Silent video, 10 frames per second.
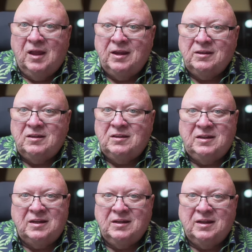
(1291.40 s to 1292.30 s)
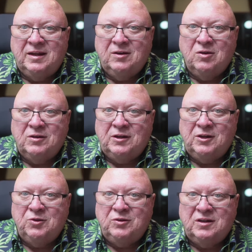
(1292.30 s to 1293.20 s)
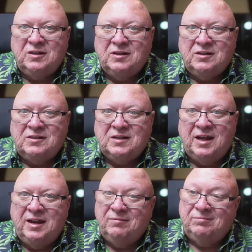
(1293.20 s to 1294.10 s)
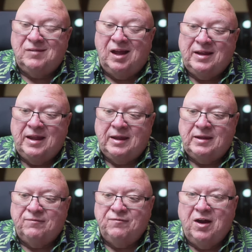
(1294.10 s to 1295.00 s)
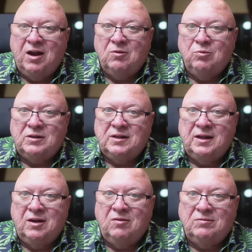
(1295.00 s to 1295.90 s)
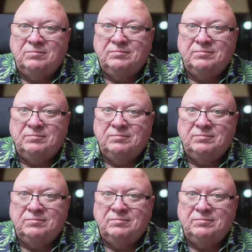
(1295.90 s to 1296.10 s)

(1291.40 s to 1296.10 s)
and didn't lean on the union to say, I can't get fired, what the hell,